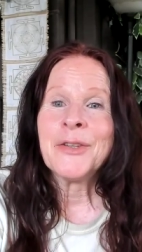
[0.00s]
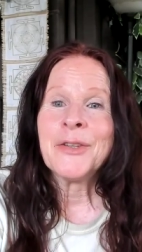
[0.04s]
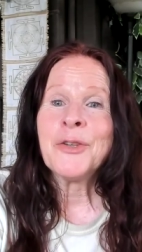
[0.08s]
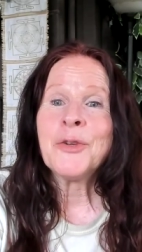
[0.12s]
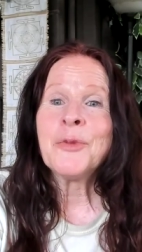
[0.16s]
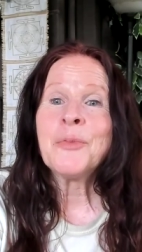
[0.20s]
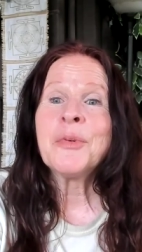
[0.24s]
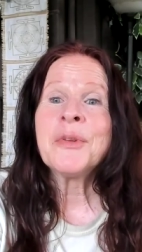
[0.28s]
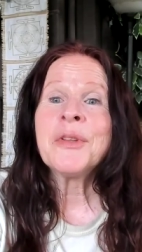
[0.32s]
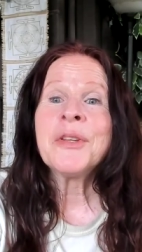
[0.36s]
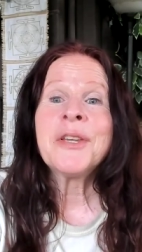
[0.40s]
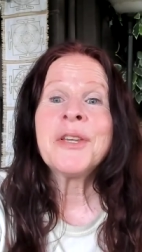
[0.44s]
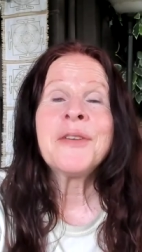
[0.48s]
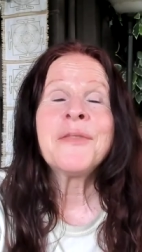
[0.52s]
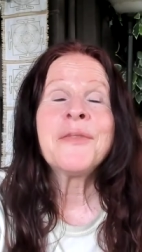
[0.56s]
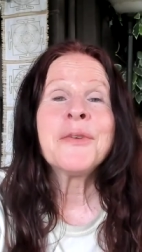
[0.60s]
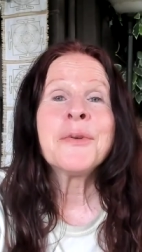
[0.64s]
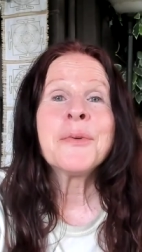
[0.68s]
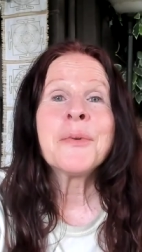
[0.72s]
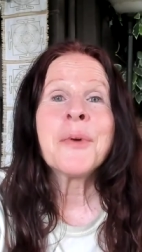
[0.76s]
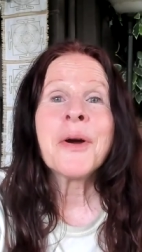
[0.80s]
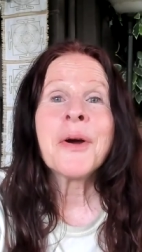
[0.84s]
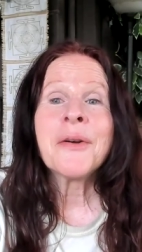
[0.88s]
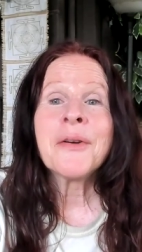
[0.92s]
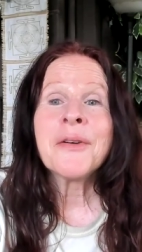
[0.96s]
You believe
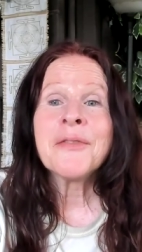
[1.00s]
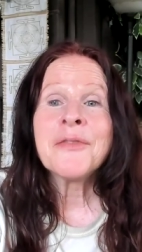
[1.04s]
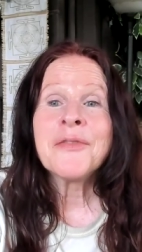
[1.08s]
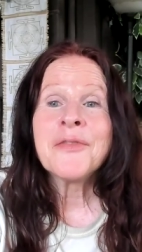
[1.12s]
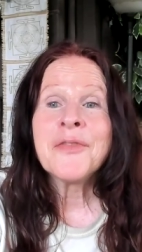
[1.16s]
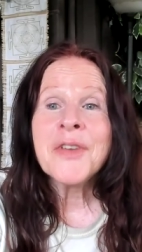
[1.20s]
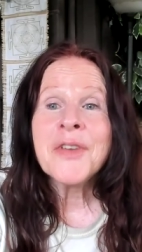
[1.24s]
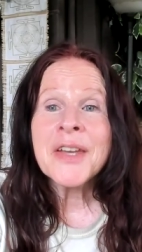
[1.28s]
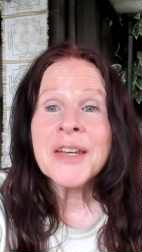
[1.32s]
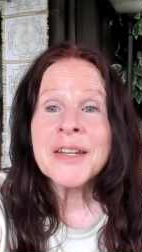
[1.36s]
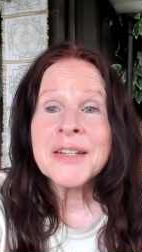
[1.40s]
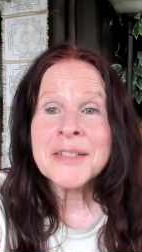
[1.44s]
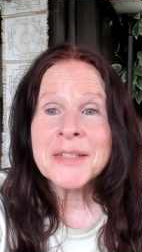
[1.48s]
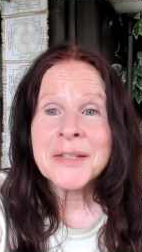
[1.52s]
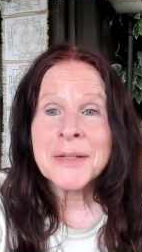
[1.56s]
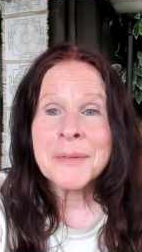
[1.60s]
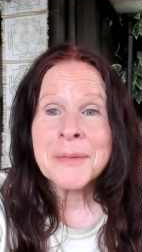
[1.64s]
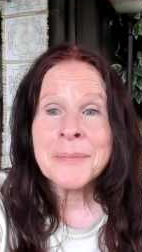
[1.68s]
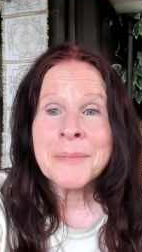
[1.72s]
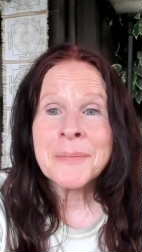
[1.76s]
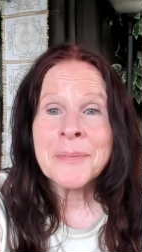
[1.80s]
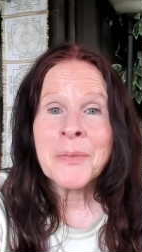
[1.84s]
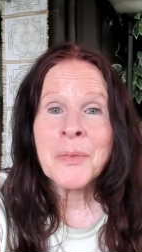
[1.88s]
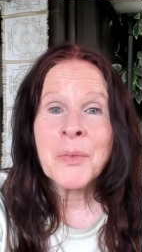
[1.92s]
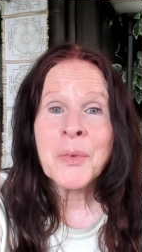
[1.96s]
you are a
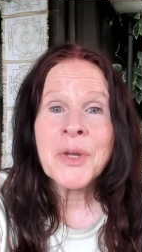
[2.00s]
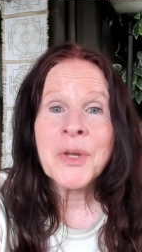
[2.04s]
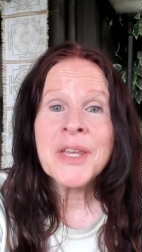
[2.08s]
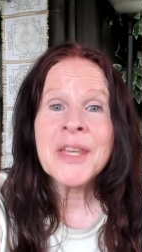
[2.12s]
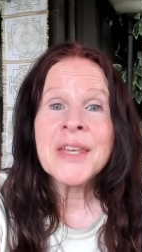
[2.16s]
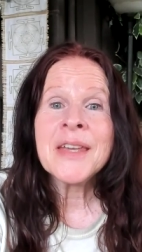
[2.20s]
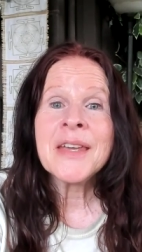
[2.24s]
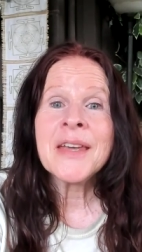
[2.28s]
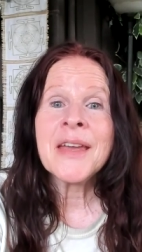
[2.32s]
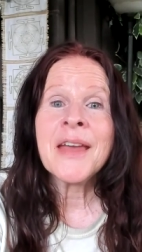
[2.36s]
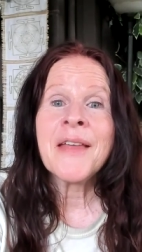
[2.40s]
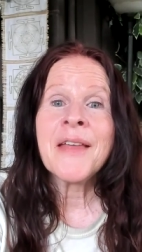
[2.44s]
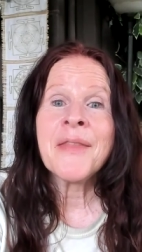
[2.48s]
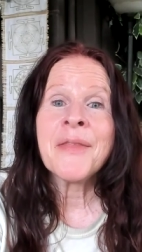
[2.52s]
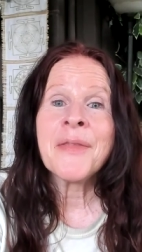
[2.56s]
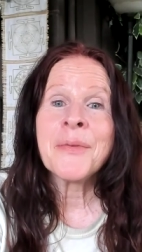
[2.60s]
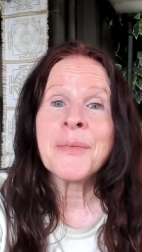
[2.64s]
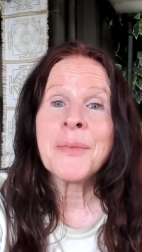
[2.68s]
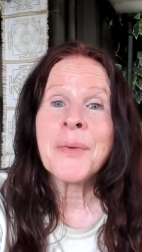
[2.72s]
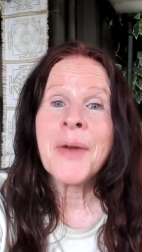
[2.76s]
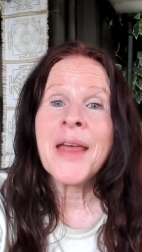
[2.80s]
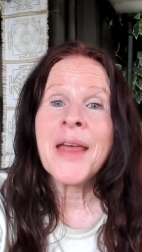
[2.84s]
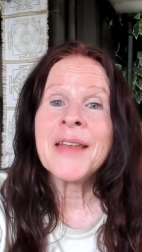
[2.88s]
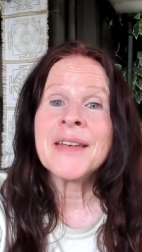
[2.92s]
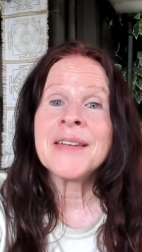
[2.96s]
victim, weak and
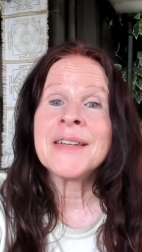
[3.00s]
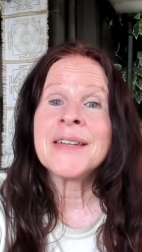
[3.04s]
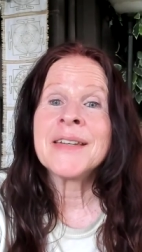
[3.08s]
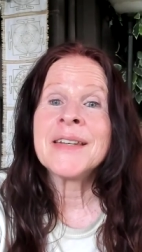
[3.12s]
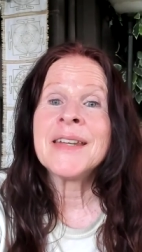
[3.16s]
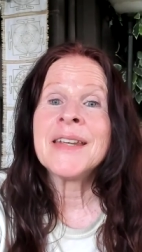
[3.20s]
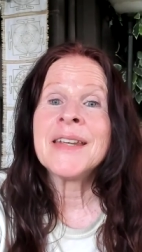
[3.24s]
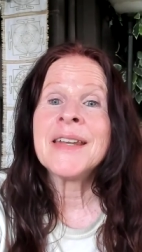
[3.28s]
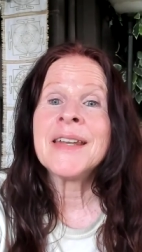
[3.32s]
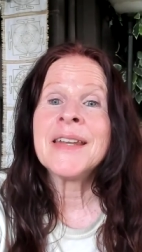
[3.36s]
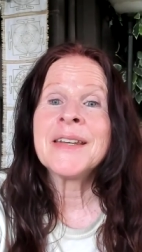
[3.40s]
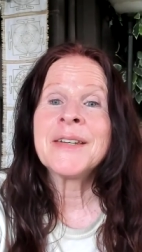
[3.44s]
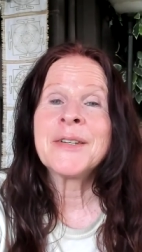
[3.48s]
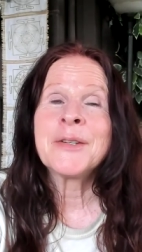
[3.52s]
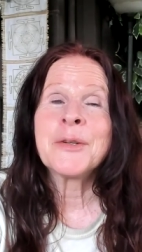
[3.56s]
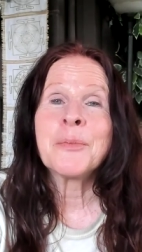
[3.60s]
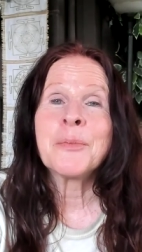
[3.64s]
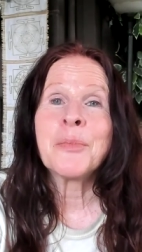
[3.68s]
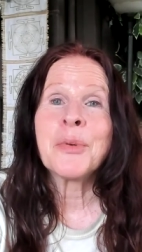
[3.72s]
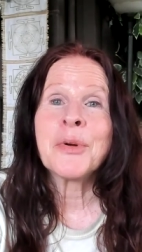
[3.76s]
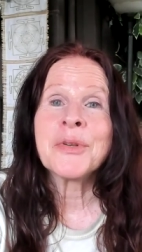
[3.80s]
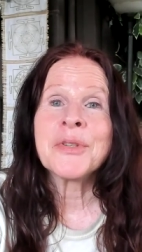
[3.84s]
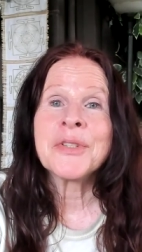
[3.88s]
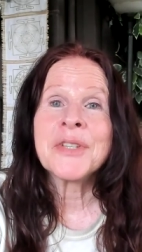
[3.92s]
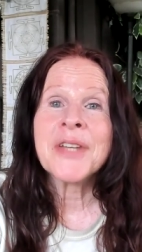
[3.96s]
threatened, needing to
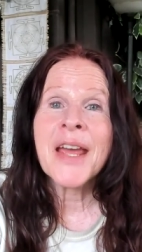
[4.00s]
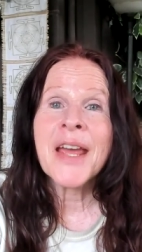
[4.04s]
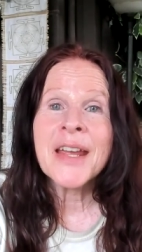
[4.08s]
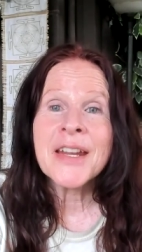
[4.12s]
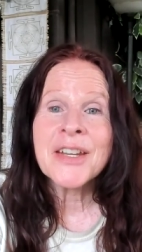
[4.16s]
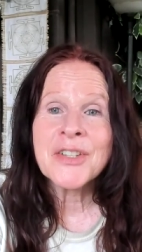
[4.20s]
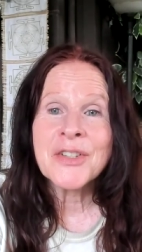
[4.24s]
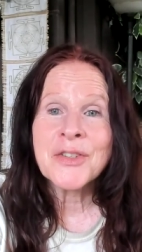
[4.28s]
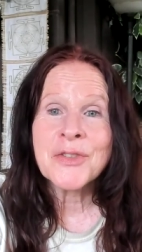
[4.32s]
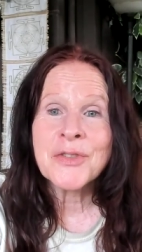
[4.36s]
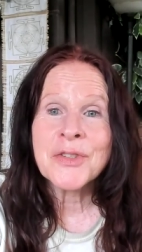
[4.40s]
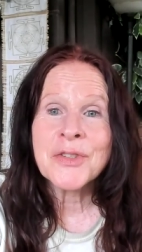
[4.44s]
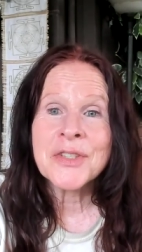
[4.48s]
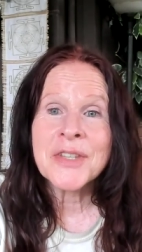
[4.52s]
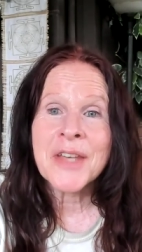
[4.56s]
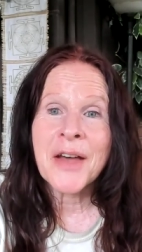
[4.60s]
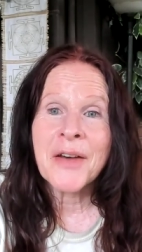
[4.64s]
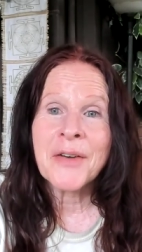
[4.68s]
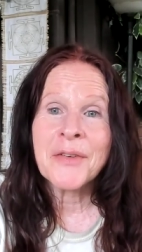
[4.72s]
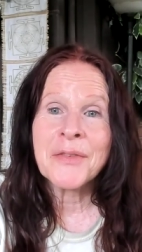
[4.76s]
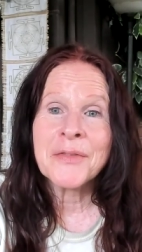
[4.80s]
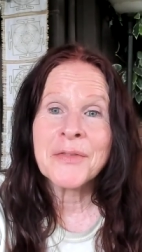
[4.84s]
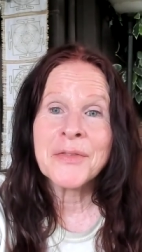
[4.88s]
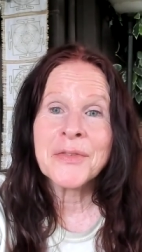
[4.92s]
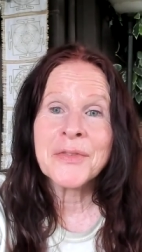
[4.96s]
protect
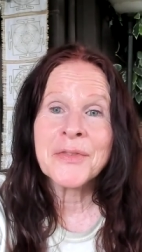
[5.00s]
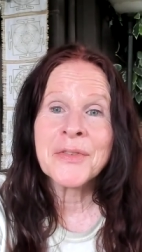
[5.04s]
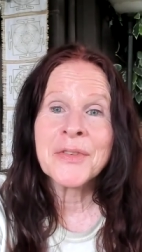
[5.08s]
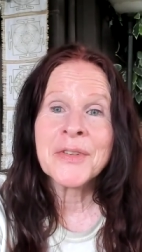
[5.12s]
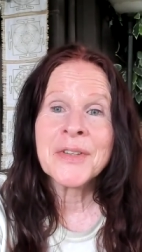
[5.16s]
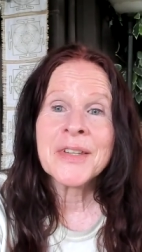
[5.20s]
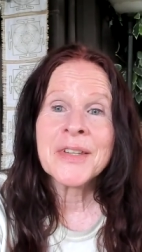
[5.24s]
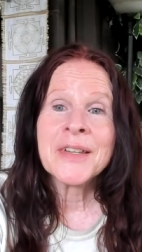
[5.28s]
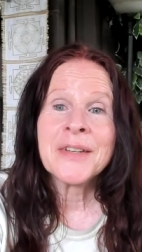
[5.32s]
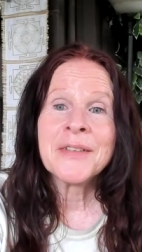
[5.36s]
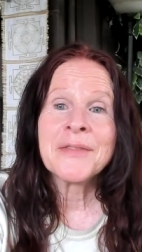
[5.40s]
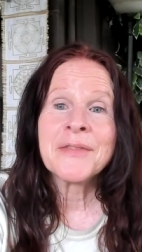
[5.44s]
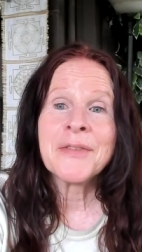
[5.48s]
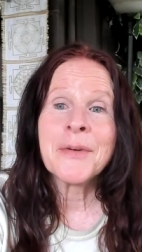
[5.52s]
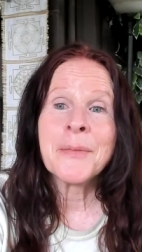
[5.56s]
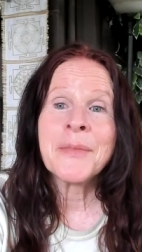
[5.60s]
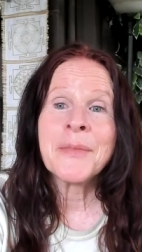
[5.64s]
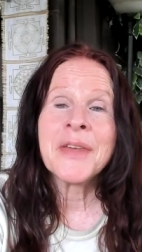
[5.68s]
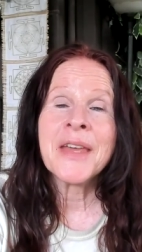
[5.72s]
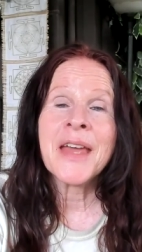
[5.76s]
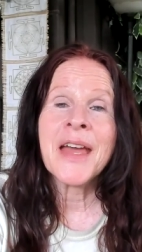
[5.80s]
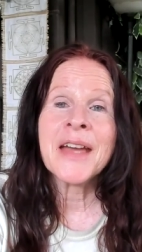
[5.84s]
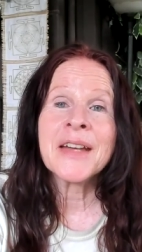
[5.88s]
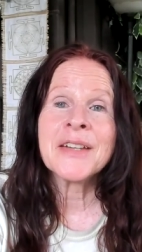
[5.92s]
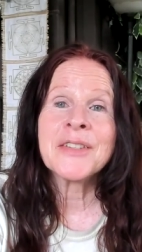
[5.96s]
yourself from
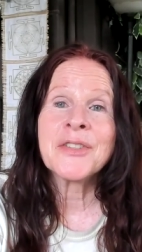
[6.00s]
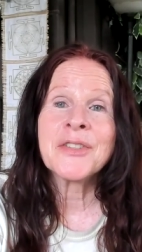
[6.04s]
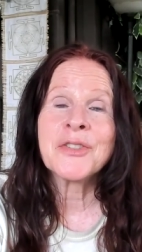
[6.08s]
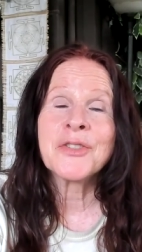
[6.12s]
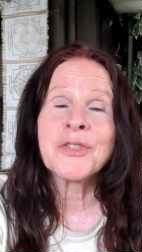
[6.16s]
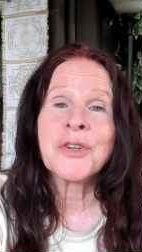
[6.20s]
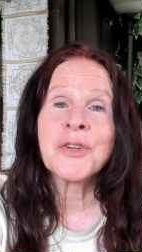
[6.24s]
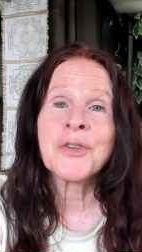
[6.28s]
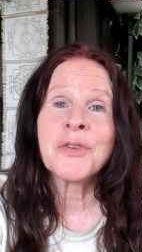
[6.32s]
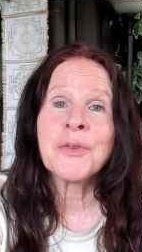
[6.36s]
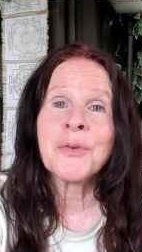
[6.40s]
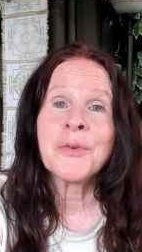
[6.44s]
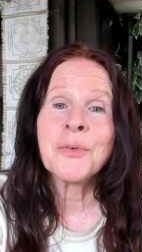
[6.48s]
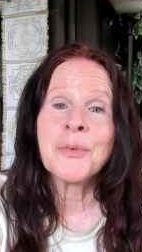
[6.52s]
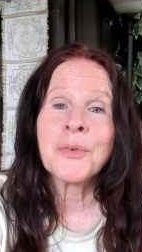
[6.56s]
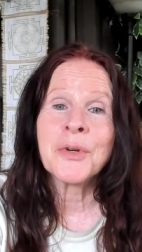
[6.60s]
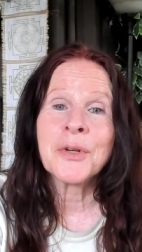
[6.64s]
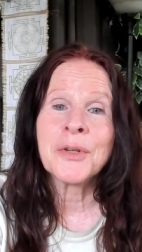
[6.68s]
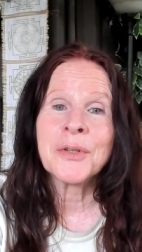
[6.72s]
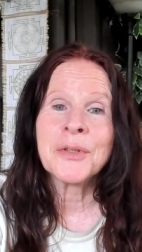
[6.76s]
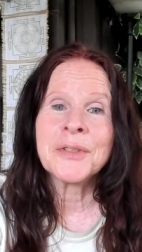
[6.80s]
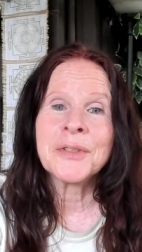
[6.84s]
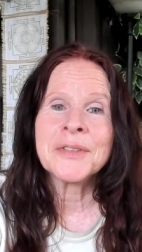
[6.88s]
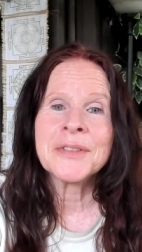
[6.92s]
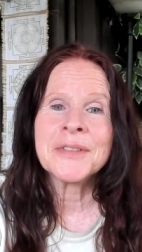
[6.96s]
the external
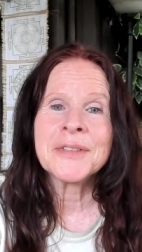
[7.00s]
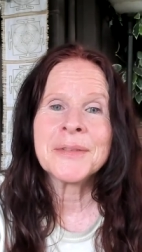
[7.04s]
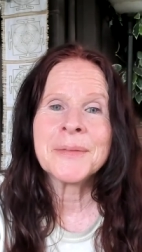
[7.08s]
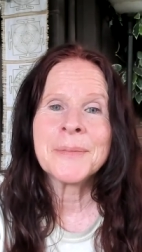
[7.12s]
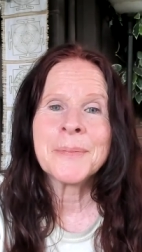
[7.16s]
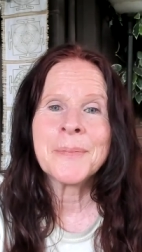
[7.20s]
world.